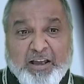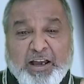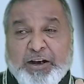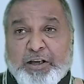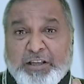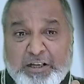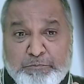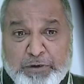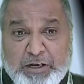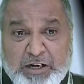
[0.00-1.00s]
and other
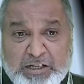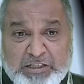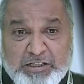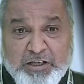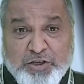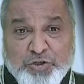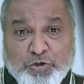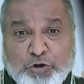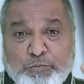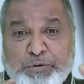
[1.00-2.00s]
products
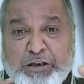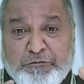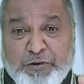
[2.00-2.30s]
should be